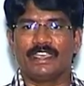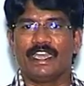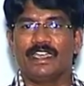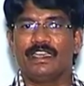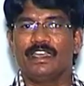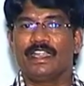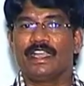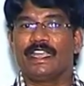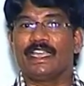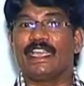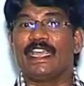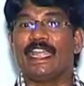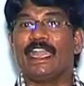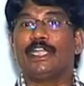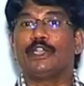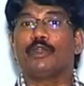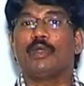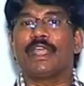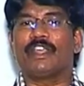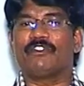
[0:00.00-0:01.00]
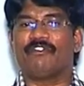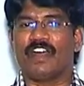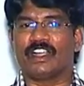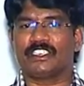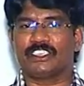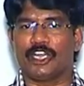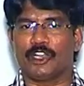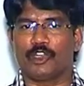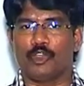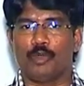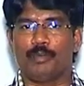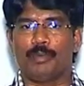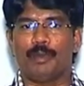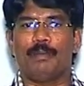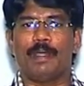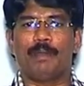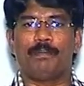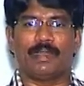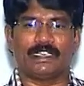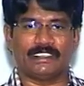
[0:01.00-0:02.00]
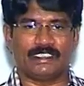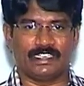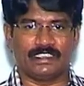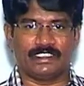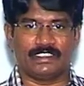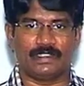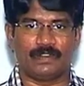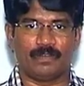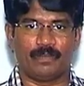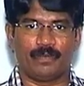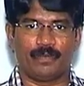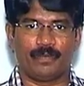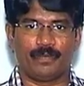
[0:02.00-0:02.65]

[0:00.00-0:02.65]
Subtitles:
Then ketonic functional group may present.